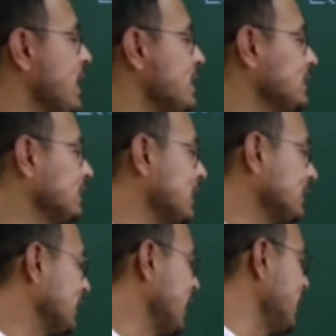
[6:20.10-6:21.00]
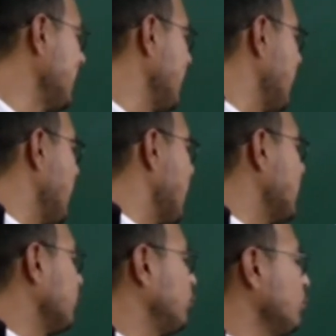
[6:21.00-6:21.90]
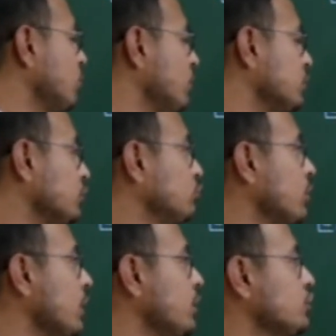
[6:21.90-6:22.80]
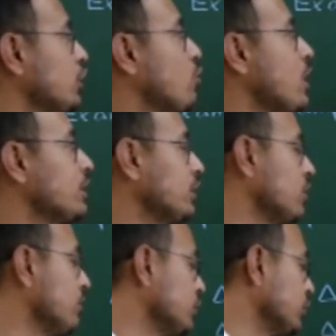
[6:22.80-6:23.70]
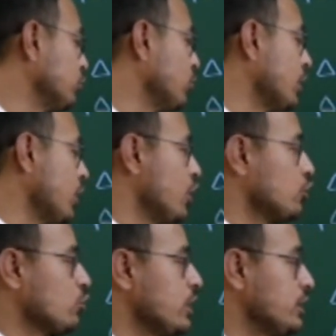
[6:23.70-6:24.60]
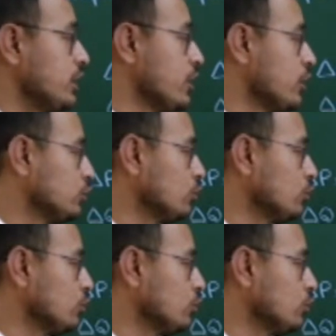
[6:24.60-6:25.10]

price, 10, and Q, which is your initial quantity, which is your 20.